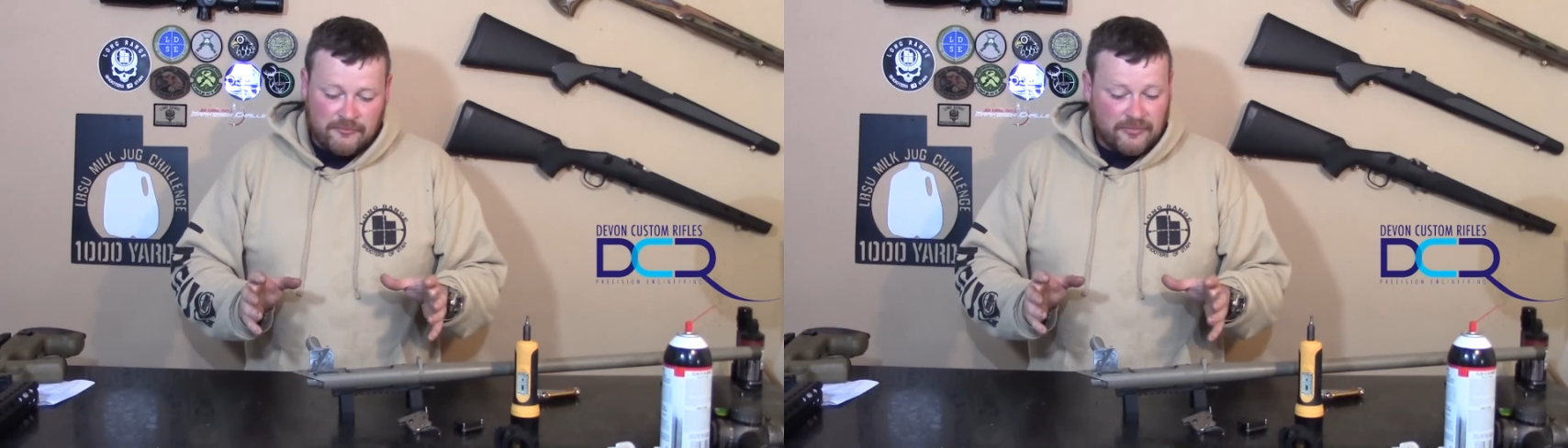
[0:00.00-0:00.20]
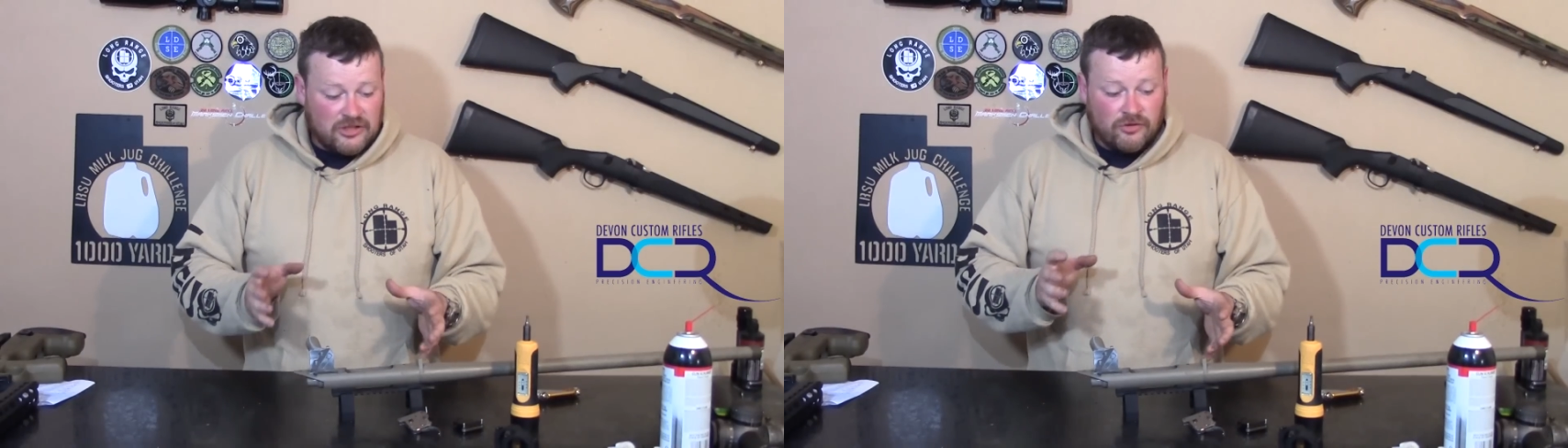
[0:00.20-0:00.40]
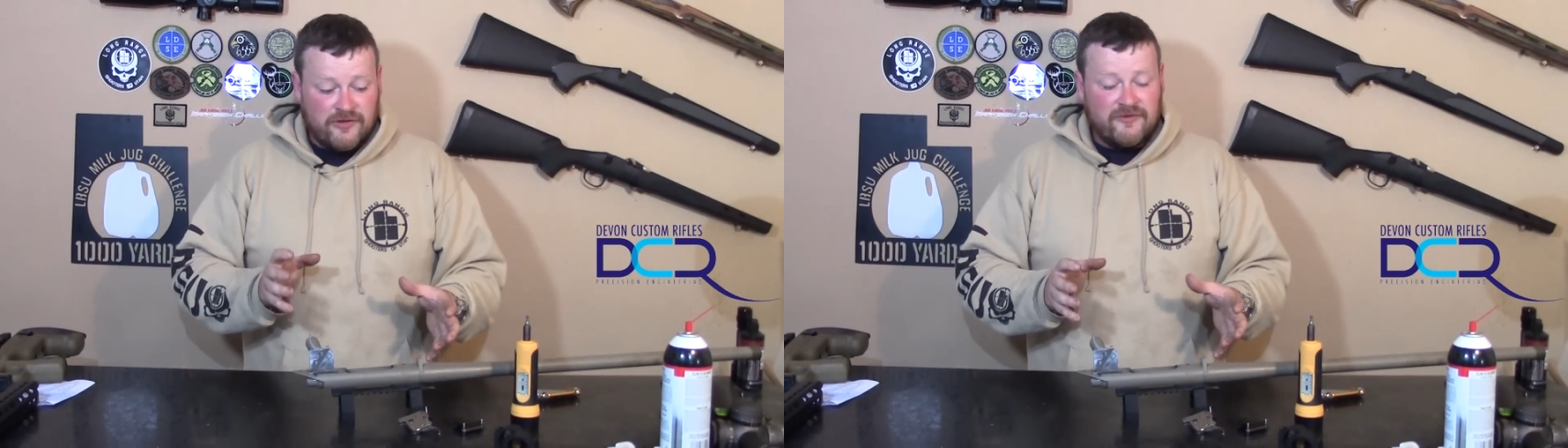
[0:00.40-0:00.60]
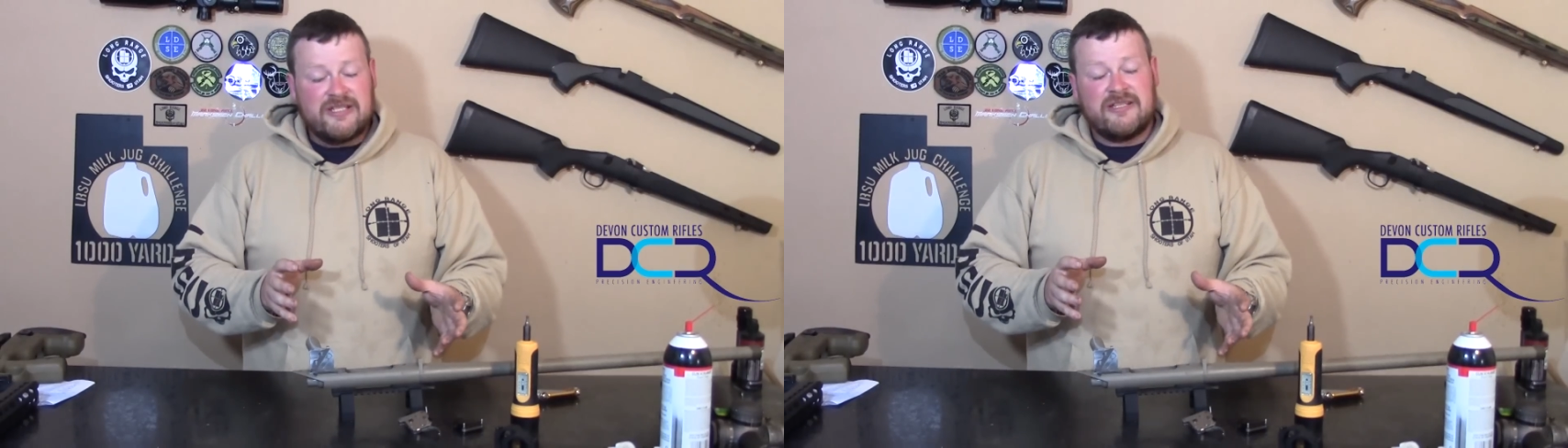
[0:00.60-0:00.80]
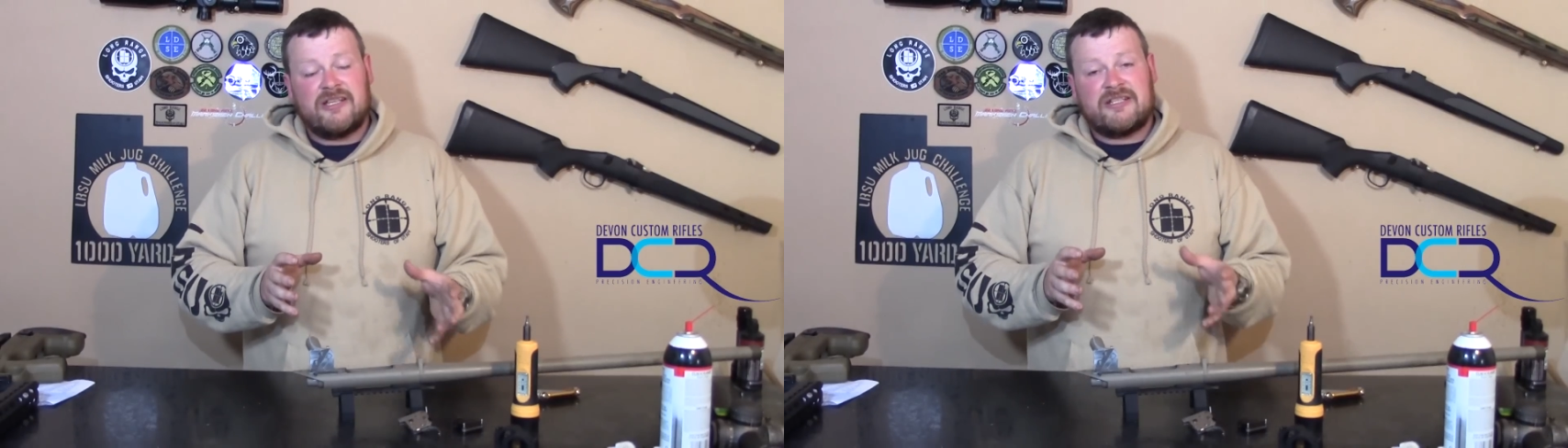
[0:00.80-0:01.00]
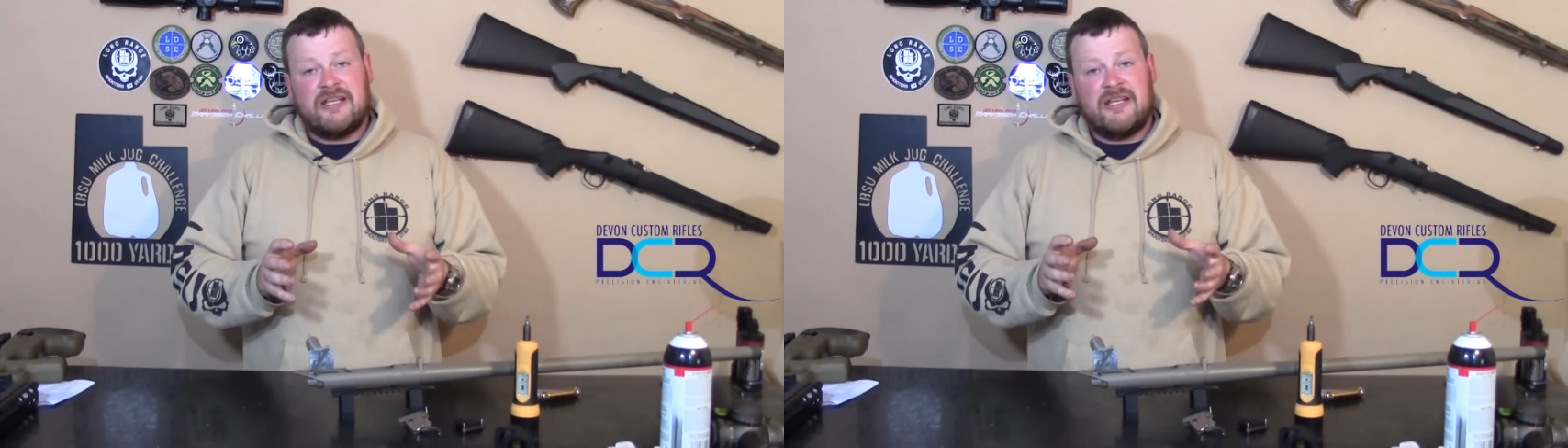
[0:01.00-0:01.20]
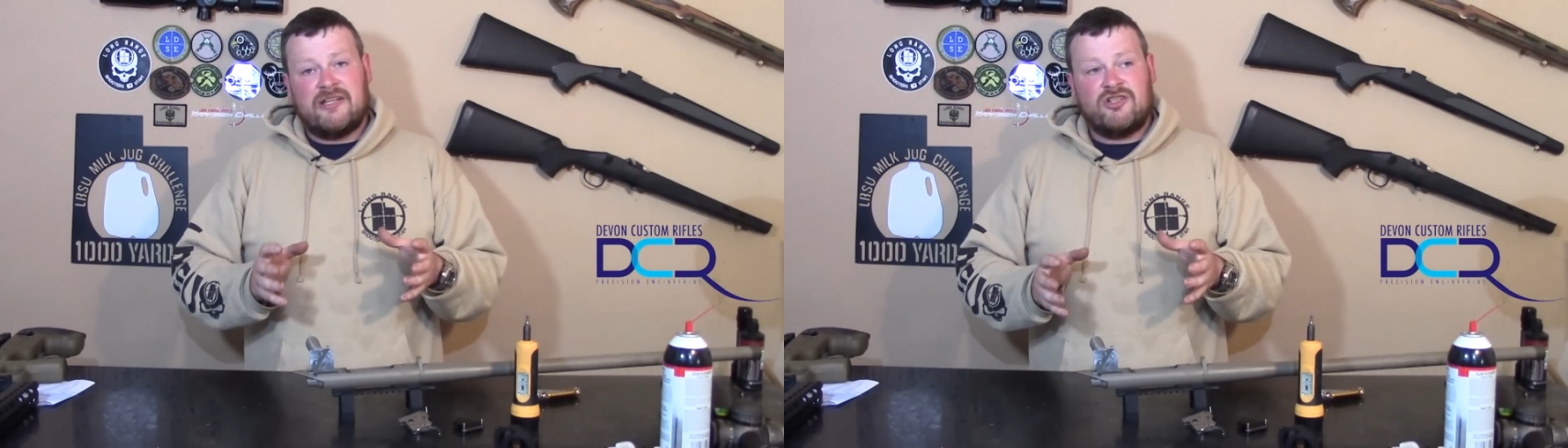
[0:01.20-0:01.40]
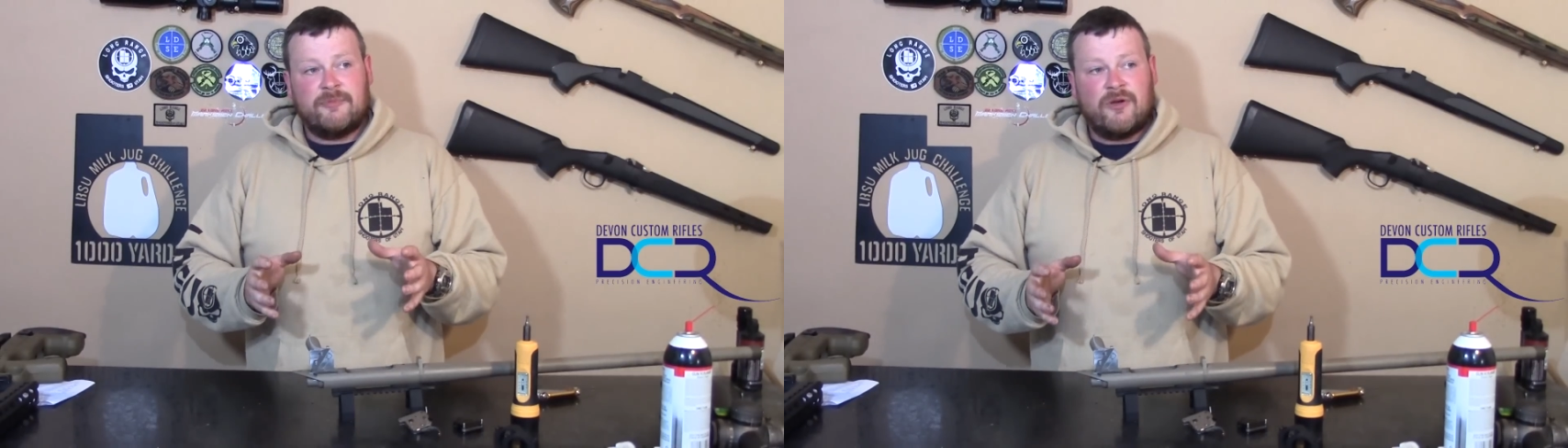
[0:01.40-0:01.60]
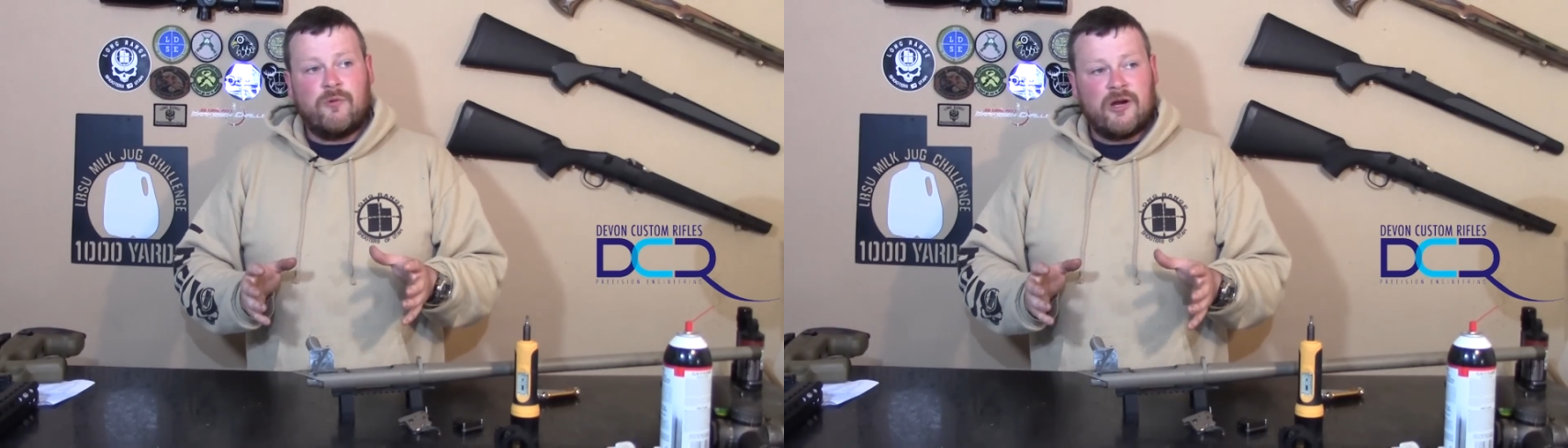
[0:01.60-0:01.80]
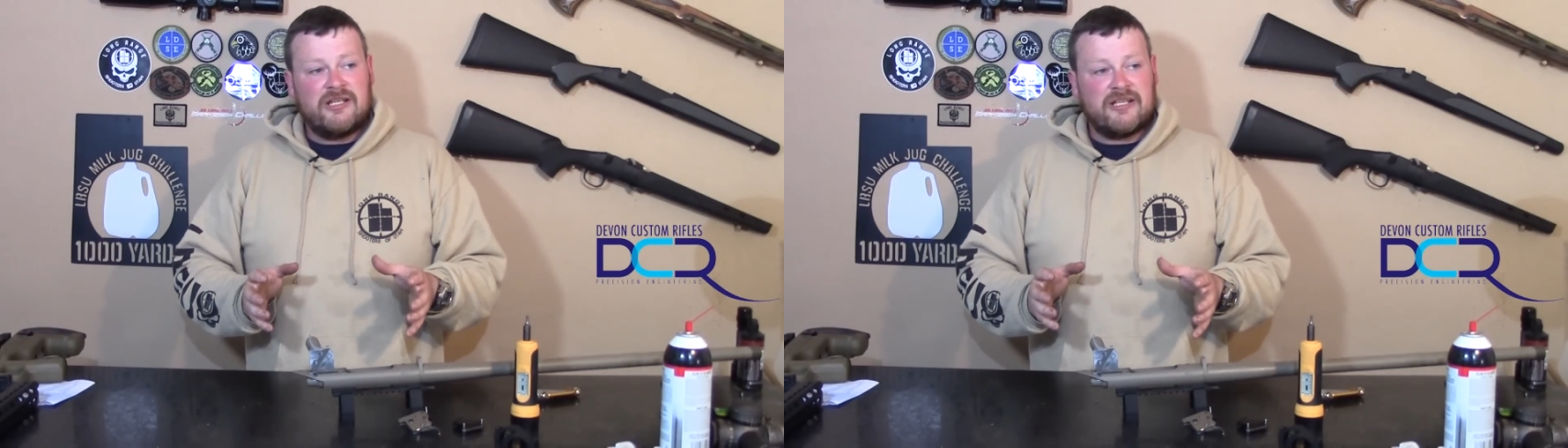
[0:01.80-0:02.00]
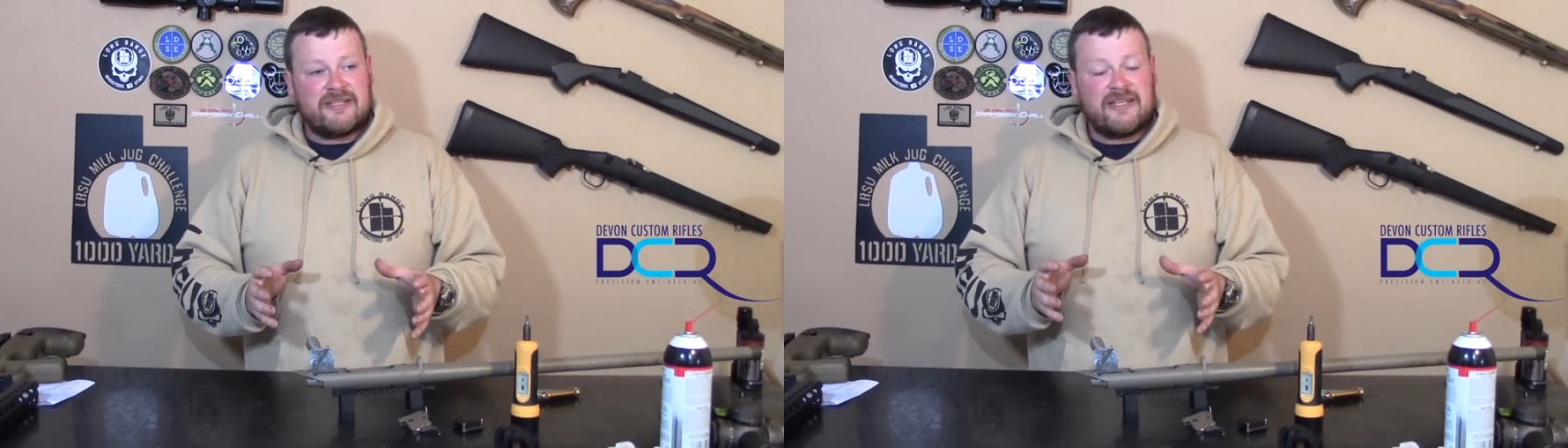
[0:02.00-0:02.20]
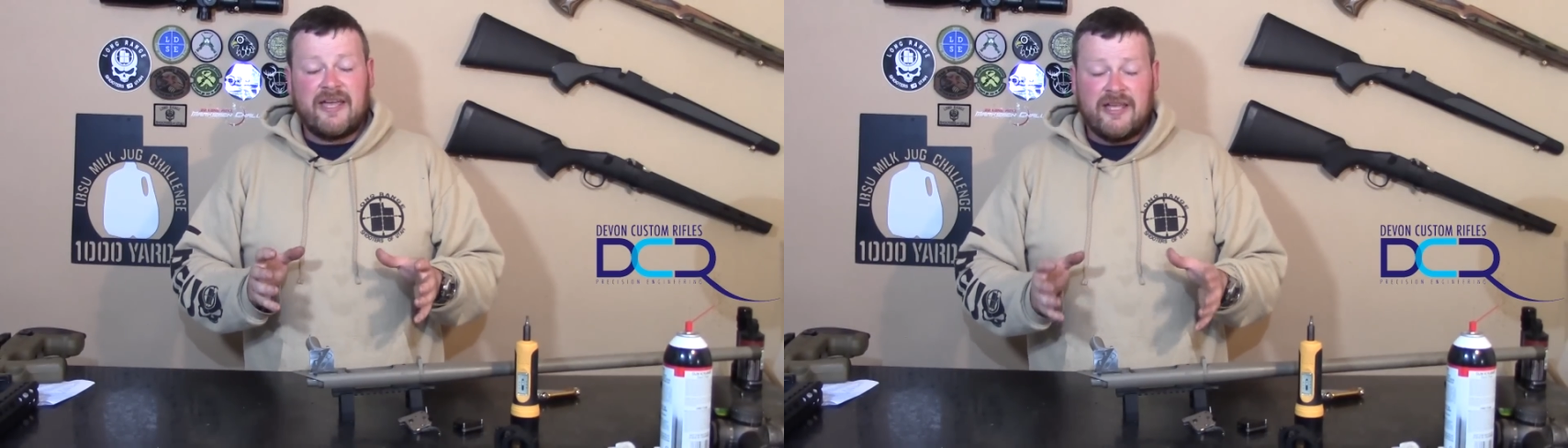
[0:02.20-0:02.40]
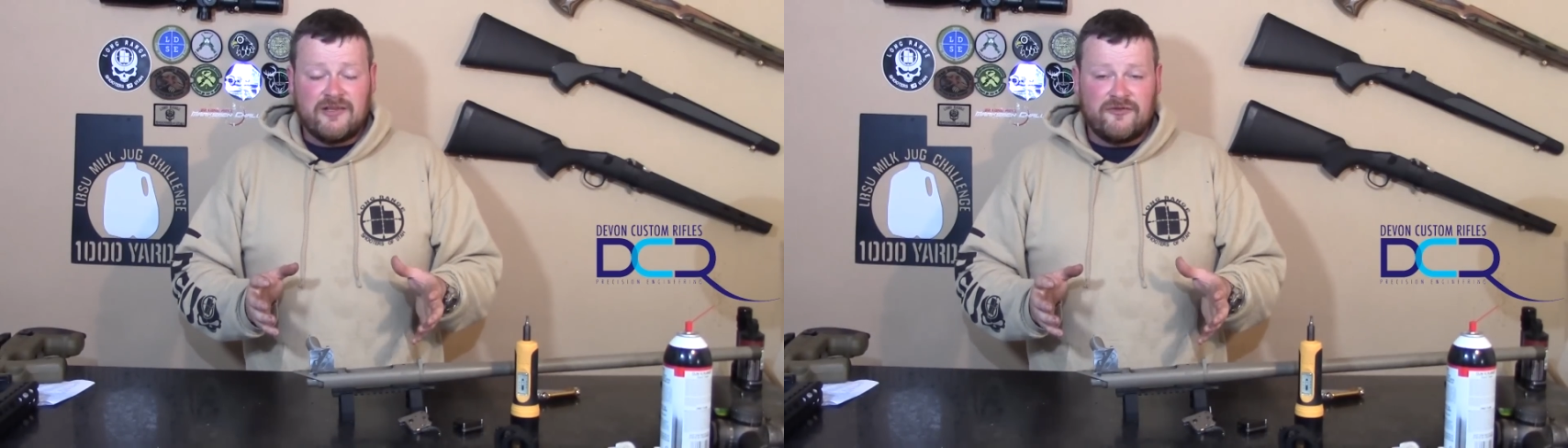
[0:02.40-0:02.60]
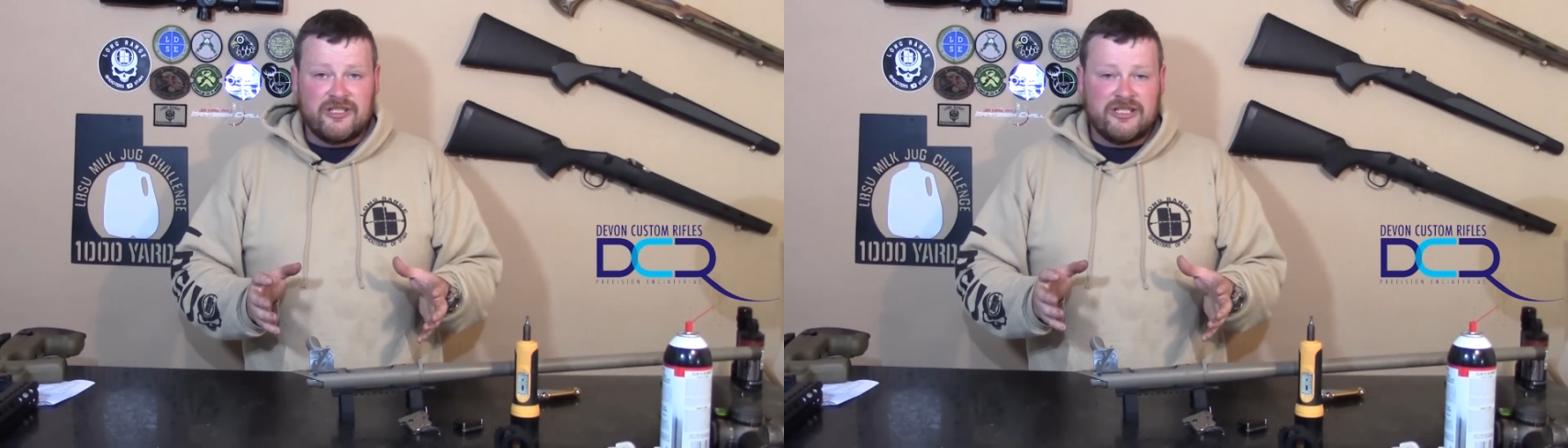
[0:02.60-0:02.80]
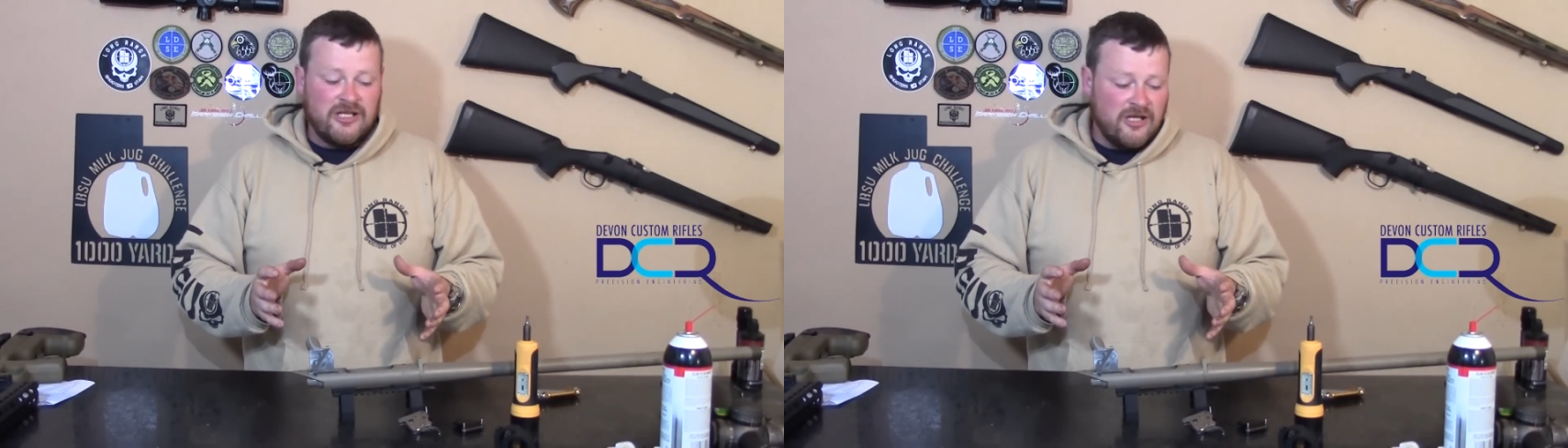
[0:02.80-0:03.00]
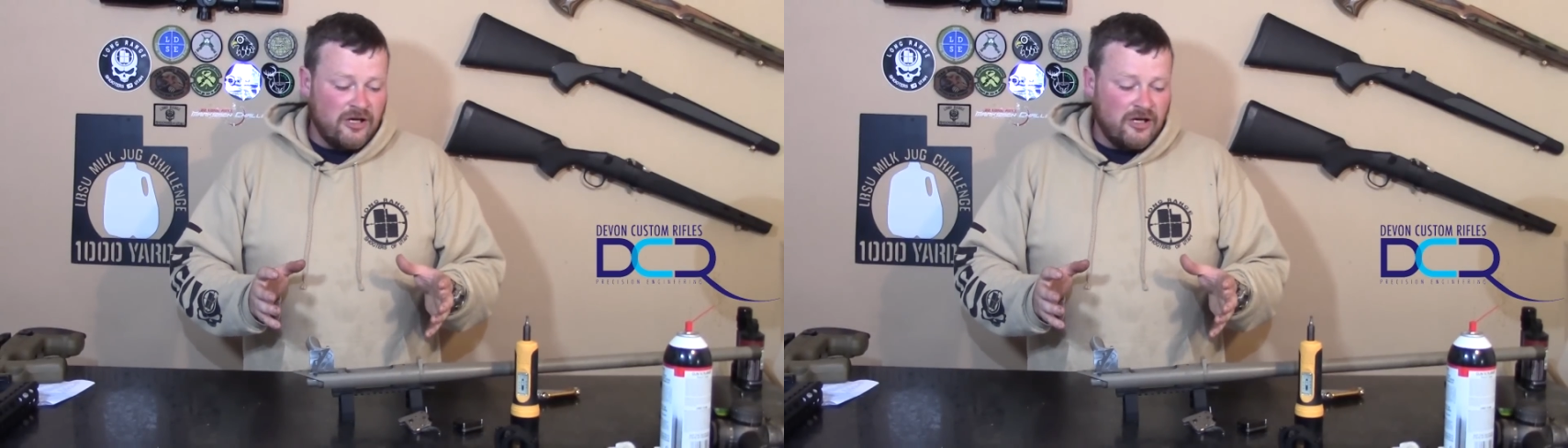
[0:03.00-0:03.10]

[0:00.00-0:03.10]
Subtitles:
But the only reason that it took me a while to get the hang of it